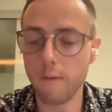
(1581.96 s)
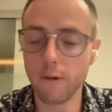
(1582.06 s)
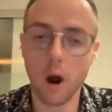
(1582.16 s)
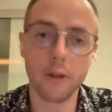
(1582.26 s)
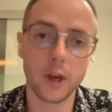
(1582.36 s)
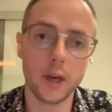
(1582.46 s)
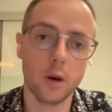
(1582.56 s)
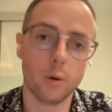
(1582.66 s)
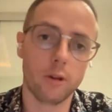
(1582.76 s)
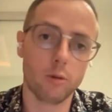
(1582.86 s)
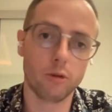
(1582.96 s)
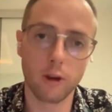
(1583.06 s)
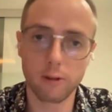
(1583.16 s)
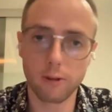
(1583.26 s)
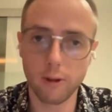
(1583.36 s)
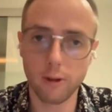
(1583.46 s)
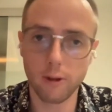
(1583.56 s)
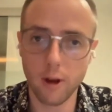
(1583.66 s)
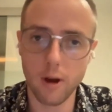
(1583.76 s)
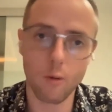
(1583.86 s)
for all the keywords with just
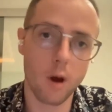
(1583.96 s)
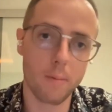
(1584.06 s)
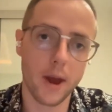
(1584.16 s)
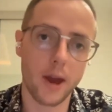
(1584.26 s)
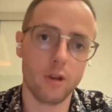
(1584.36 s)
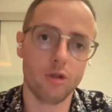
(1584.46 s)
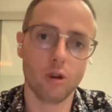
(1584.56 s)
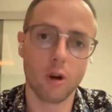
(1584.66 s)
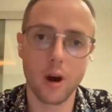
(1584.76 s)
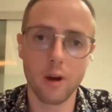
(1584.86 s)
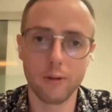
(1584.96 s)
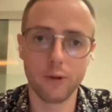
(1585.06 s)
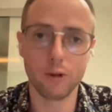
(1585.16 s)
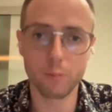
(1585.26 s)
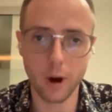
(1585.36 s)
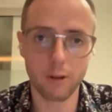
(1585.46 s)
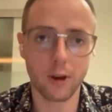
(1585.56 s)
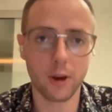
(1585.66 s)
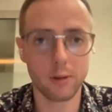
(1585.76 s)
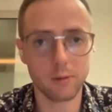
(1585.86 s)
1 page on reviews,
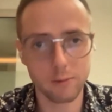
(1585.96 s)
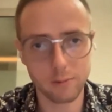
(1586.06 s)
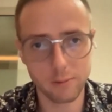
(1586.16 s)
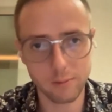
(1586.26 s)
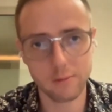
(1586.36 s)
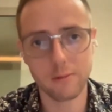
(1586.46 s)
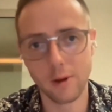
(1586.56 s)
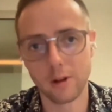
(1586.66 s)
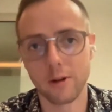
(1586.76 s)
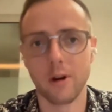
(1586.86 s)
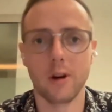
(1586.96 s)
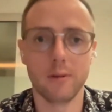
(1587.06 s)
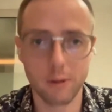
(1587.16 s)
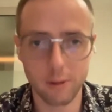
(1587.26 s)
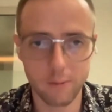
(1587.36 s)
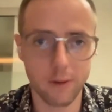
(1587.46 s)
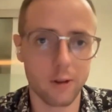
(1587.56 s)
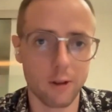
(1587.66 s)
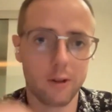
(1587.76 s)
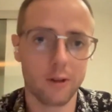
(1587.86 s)
pricing, alternatives
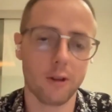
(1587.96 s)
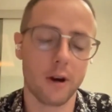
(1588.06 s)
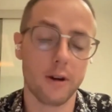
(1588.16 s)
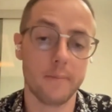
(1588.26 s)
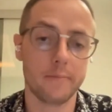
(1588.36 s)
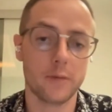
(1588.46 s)
versus etc.